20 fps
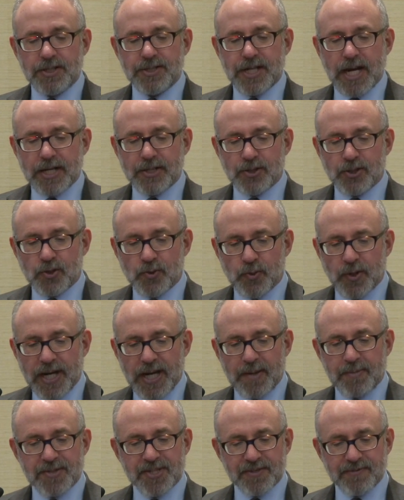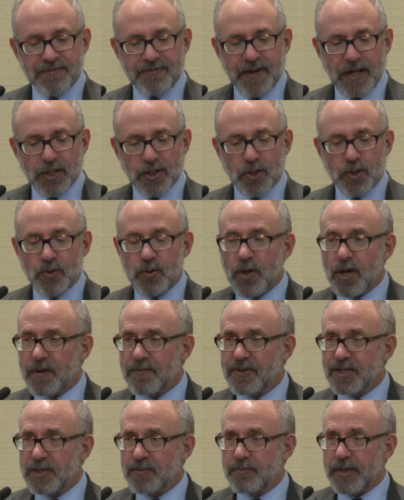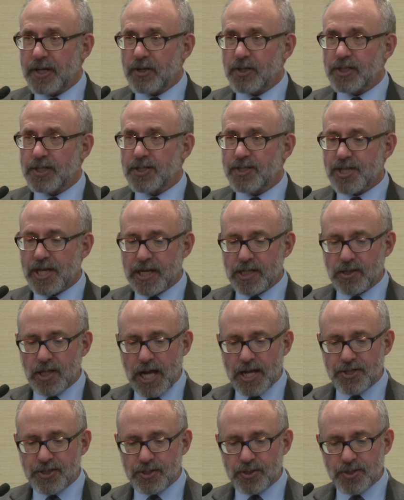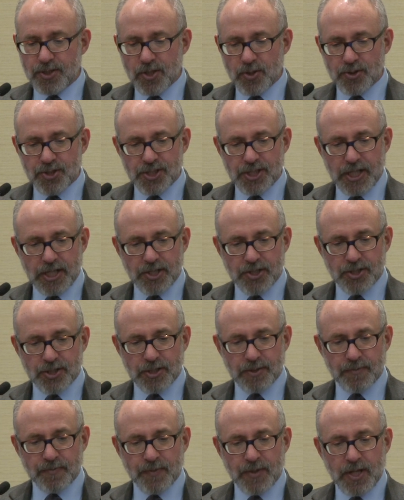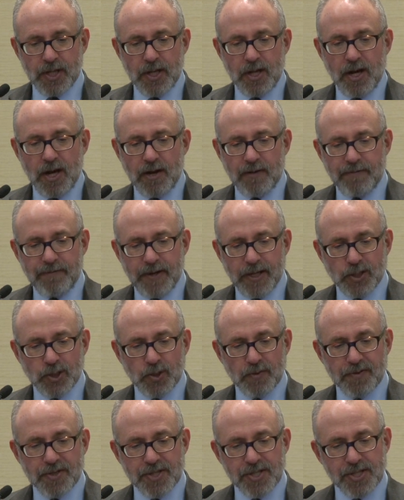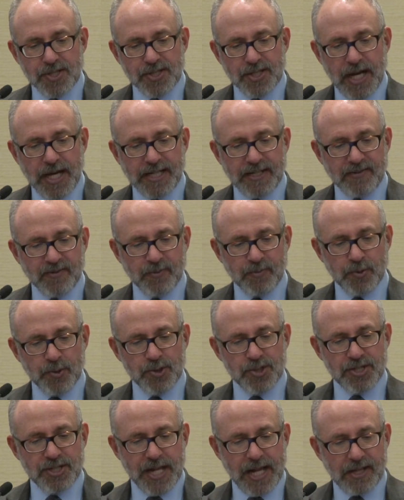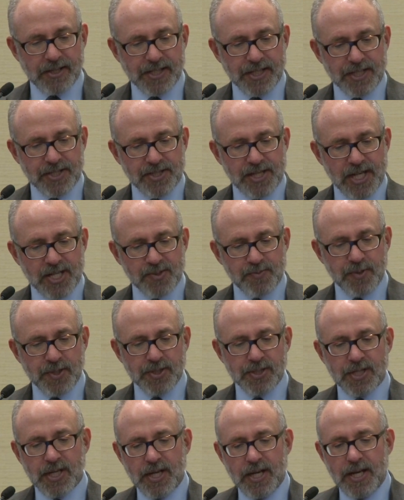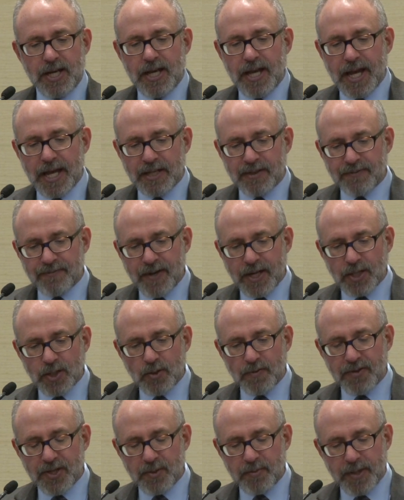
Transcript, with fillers: Dr. Graham is a fellow of the American Psychological Association, a fellow of the Society for Personality Assessment, and a fellow of the